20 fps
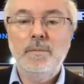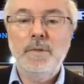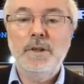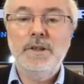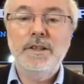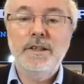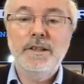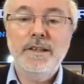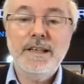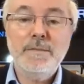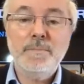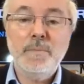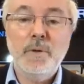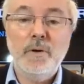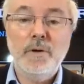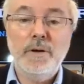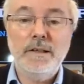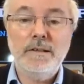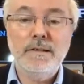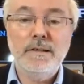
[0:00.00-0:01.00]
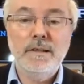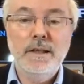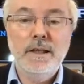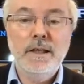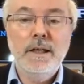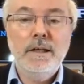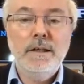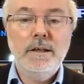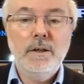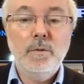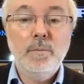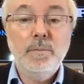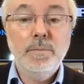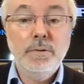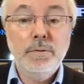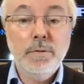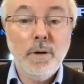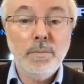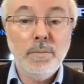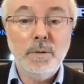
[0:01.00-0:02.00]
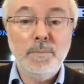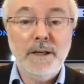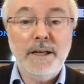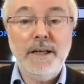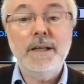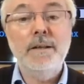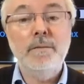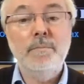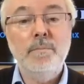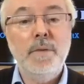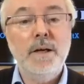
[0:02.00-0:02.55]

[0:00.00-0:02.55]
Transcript: But to this point, you're probably